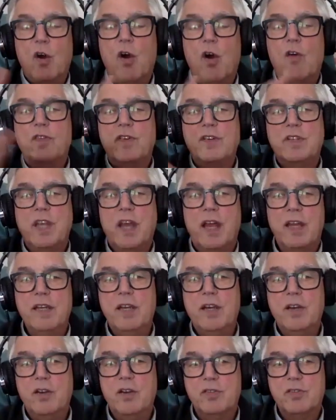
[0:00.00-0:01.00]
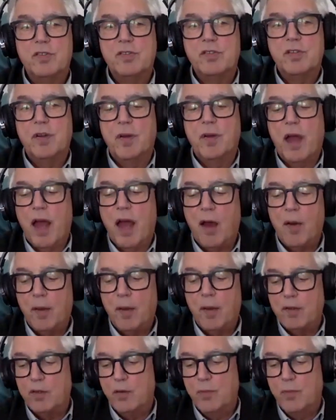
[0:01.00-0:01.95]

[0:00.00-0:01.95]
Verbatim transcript: over 10 years to out,